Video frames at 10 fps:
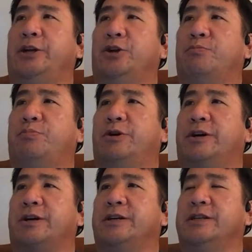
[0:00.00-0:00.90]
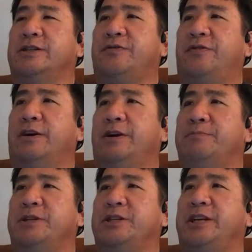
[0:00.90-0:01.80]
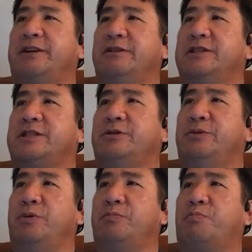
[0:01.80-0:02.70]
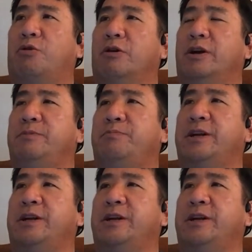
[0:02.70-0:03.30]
Your book is very meticulously reported,